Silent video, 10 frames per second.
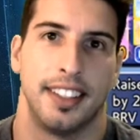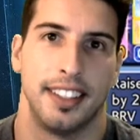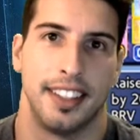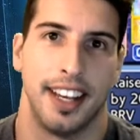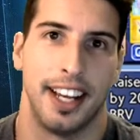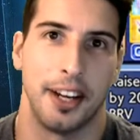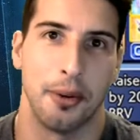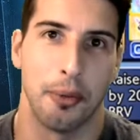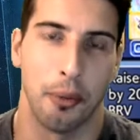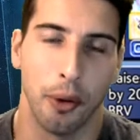Hey,
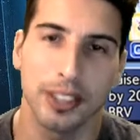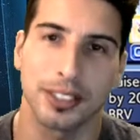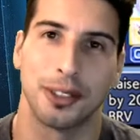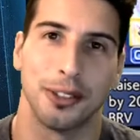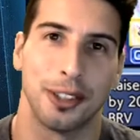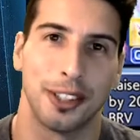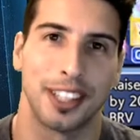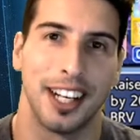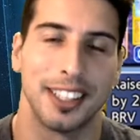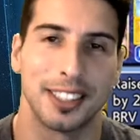what's going on
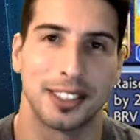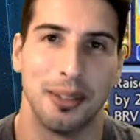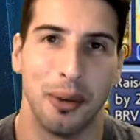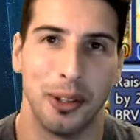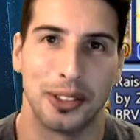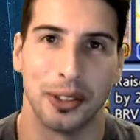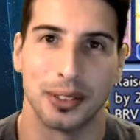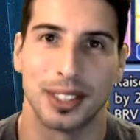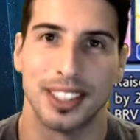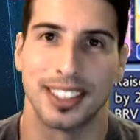guys? It's your boy
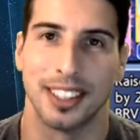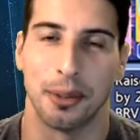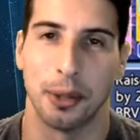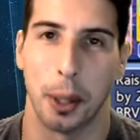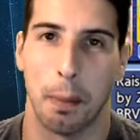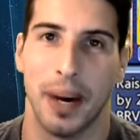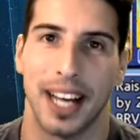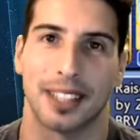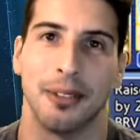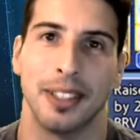Tostyy and today we are
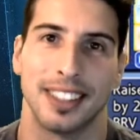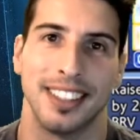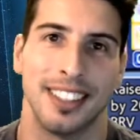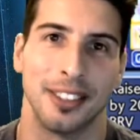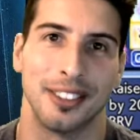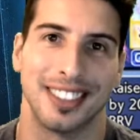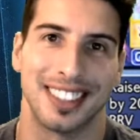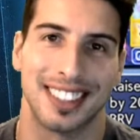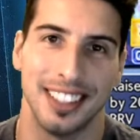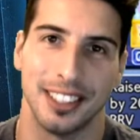back with another
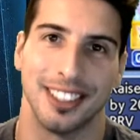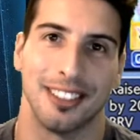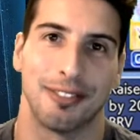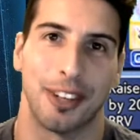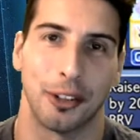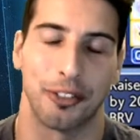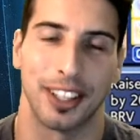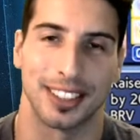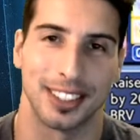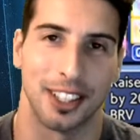Dissidia Final
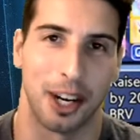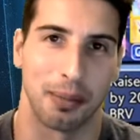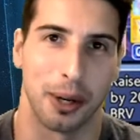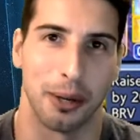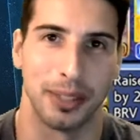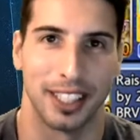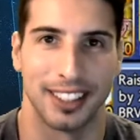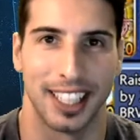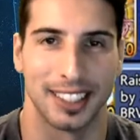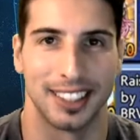Fantasy Opera Omnia. And
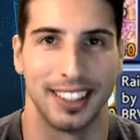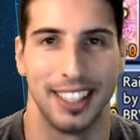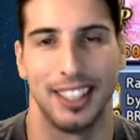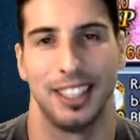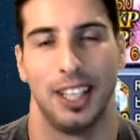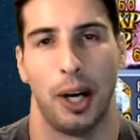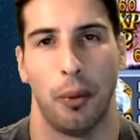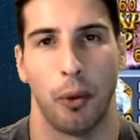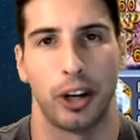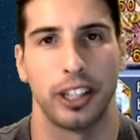guys, today
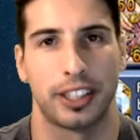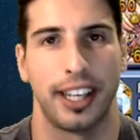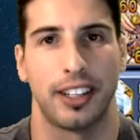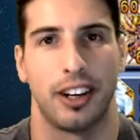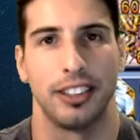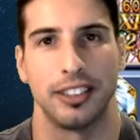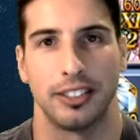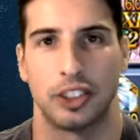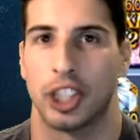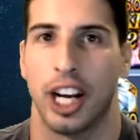we're gonna take on
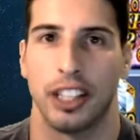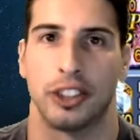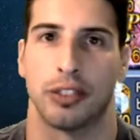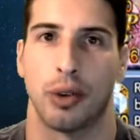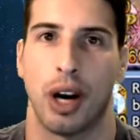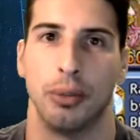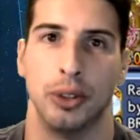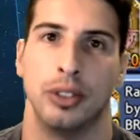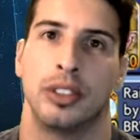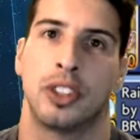Challenge of Ramuh,
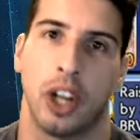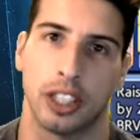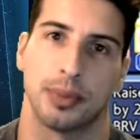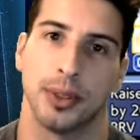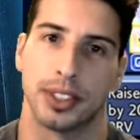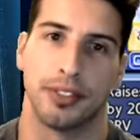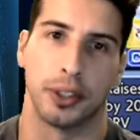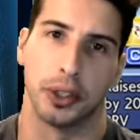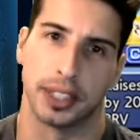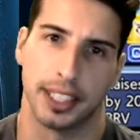Cosmos
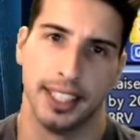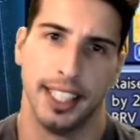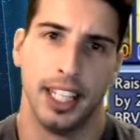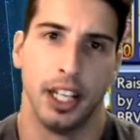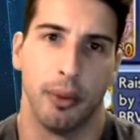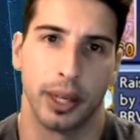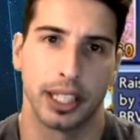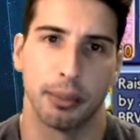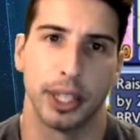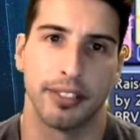difficulty. We're gonna
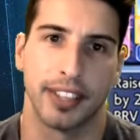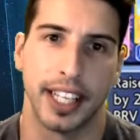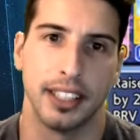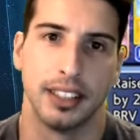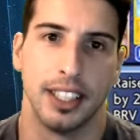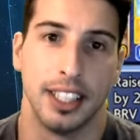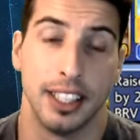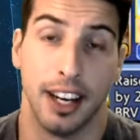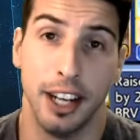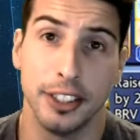bring Vayne,
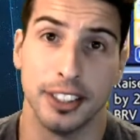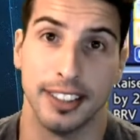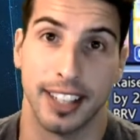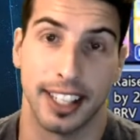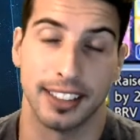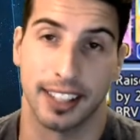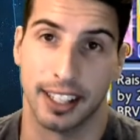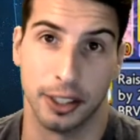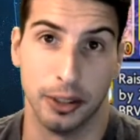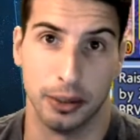Onion Knight, I
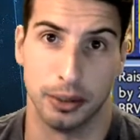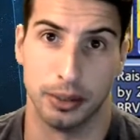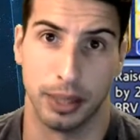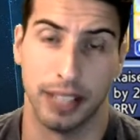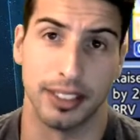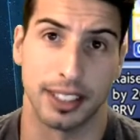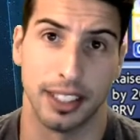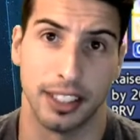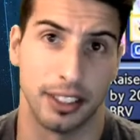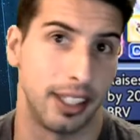know, we haven't seen
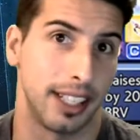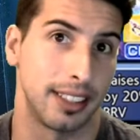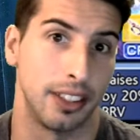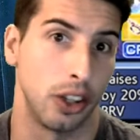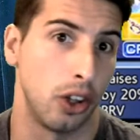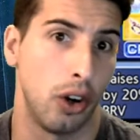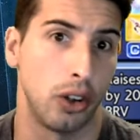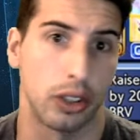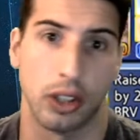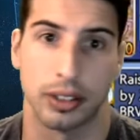Onion Knight in a long,
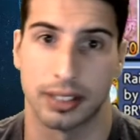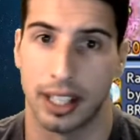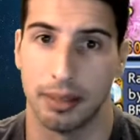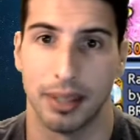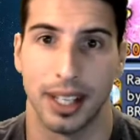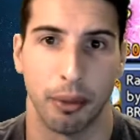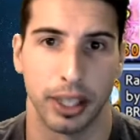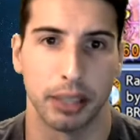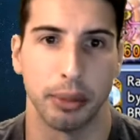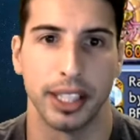long time. We're
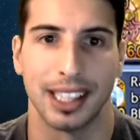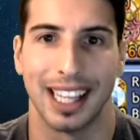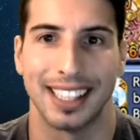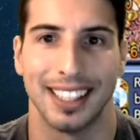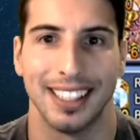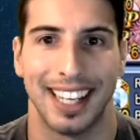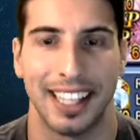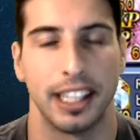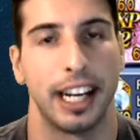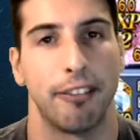gonna bring Lenna and
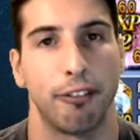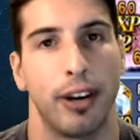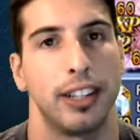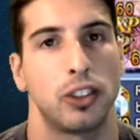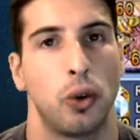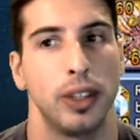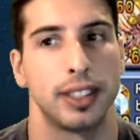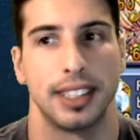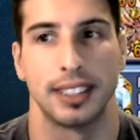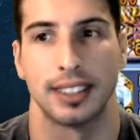a friend
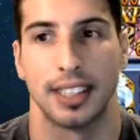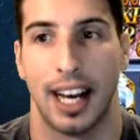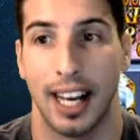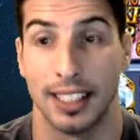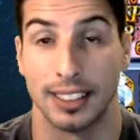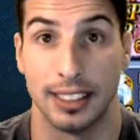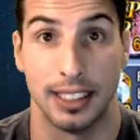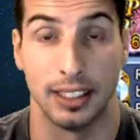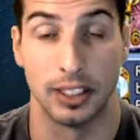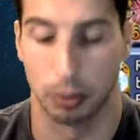Quistis as the
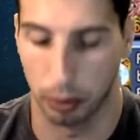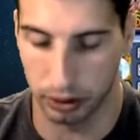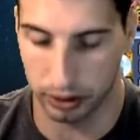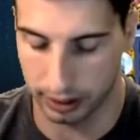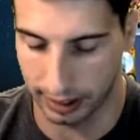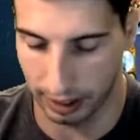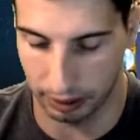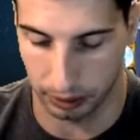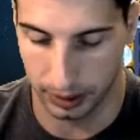support character.